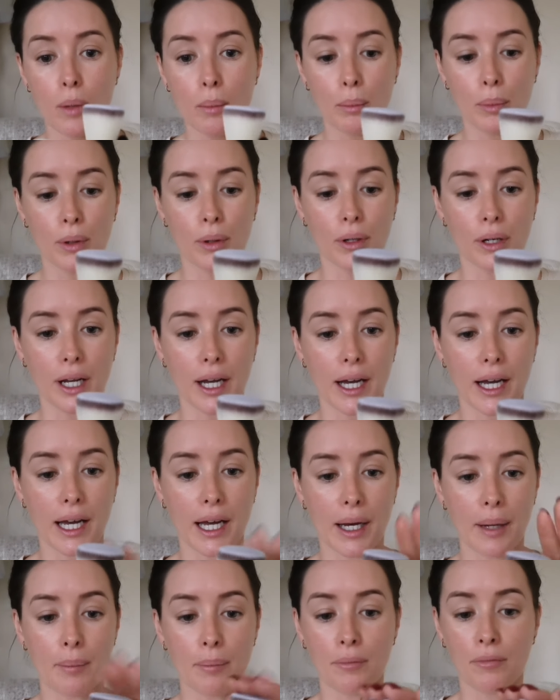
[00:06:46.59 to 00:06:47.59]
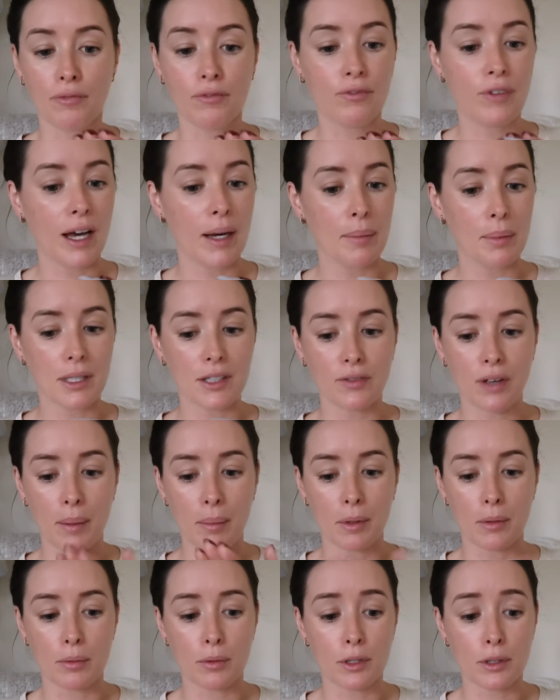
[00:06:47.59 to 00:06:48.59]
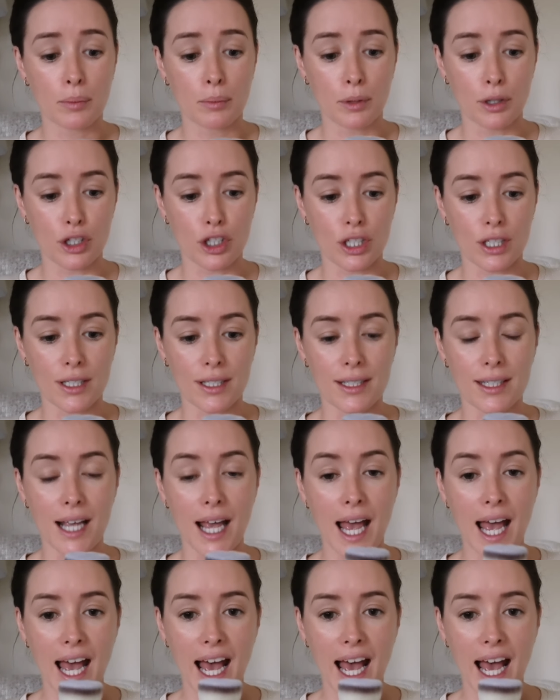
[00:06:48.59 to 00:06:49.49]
But fabulous, fabulous brushes,